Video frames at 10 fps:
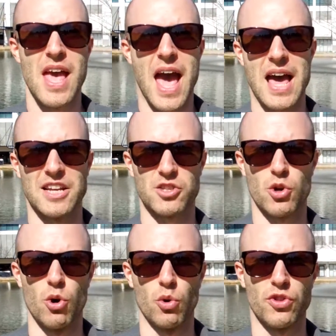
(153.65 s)
and it's
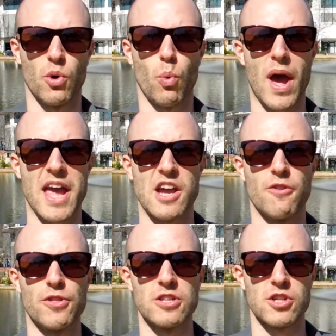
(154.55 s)
called The Way
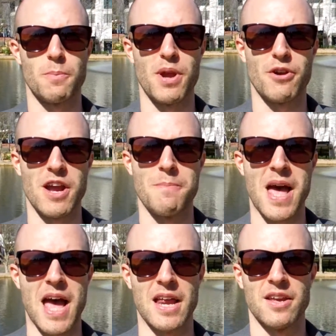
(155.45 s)
of the Superior
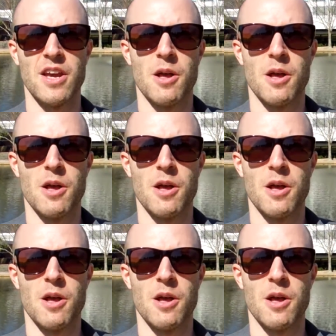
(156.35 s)
Man